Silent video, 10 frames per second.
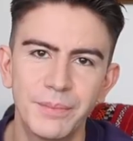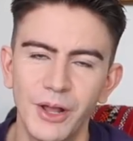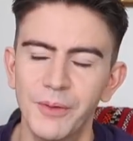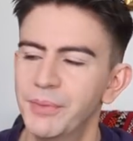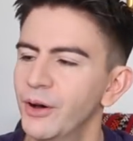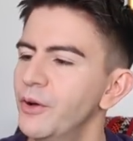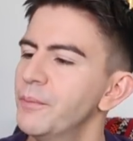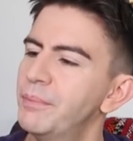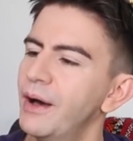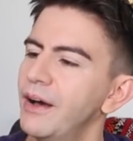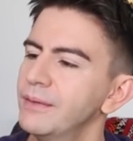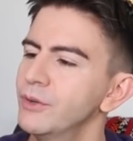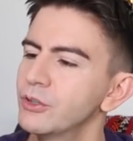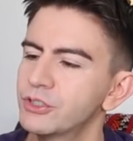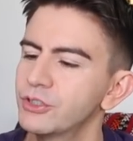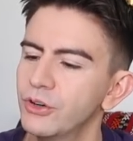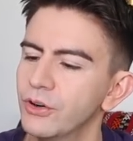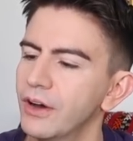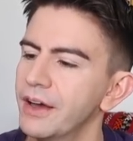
plant pot, but I'm not sure.